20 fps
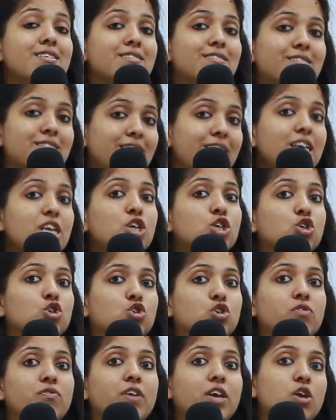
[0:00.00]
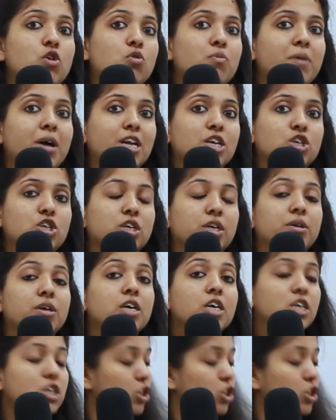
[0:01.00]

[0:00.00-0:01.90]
si je vais au marché.